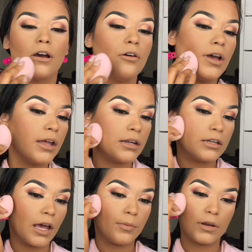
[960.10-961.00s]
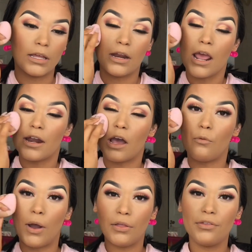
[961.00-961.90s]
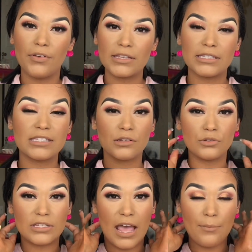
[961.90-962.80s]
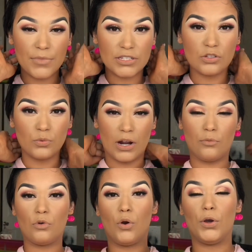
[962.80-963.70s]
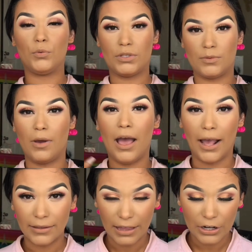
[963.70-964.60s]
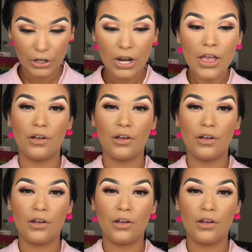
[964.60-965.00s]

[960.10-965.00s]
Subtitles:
go ahead and dab it in. Now while the face is still damp, this is when I will go in with some highlighter.